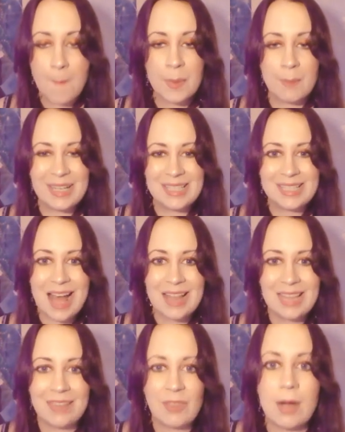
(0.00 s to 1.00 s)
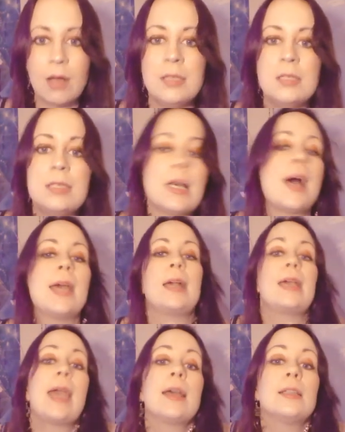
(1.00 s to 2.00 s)
but it's not like that undying,
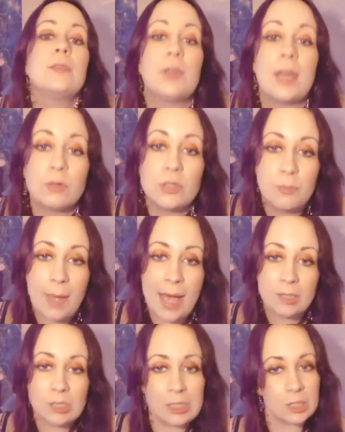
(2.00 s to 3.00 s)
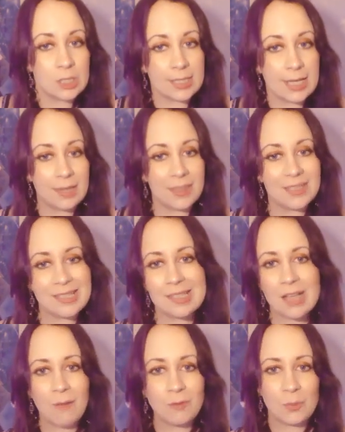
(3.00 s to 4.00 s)
can't live without you passion. It's just like, this is
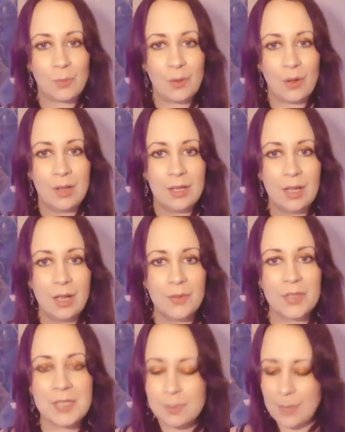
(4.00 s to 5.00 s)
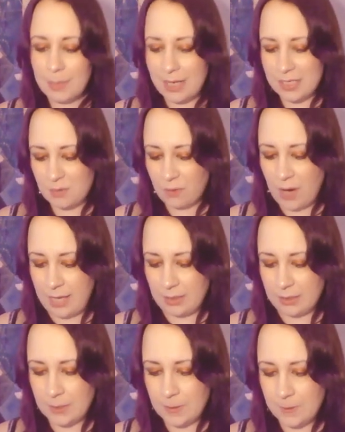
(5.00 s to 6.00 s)
comfortable. This is my best friend.
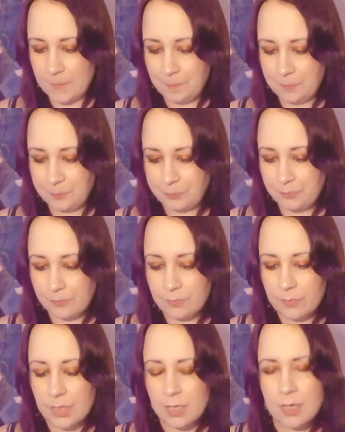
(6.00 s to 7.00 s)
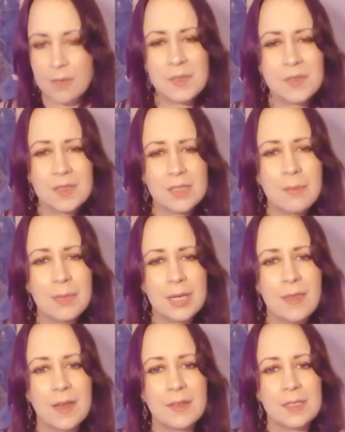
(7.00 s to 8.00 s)
This is somebody
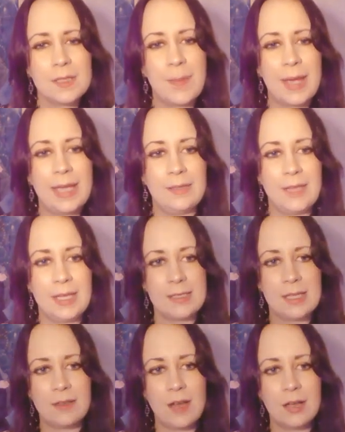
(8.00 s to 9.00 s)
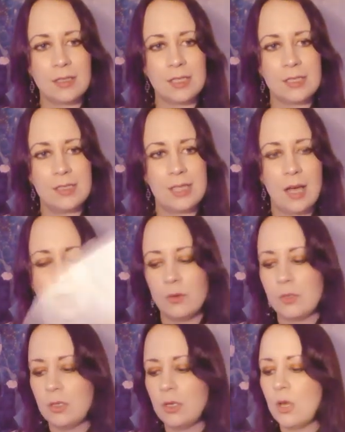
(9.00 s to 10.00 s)
that, despite things that knocked us down,